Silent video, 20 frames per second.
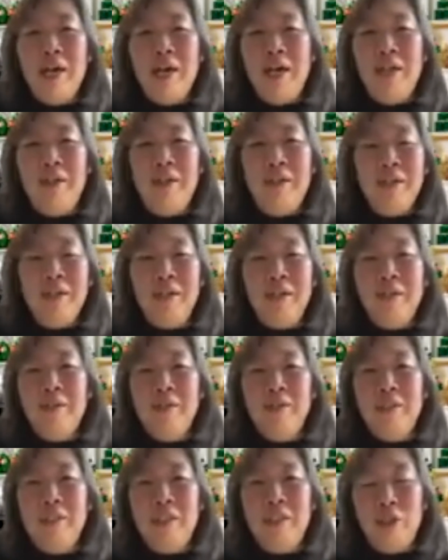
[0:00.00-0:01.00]
and
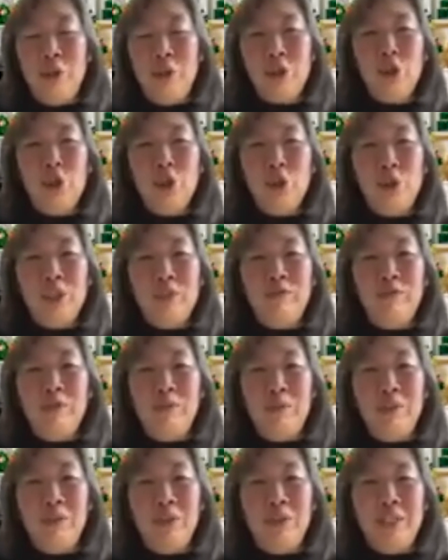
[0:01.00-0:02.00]
he also chose
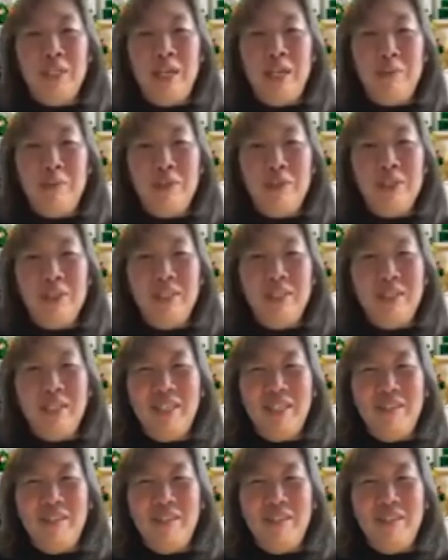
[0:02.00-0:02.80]
female disciples.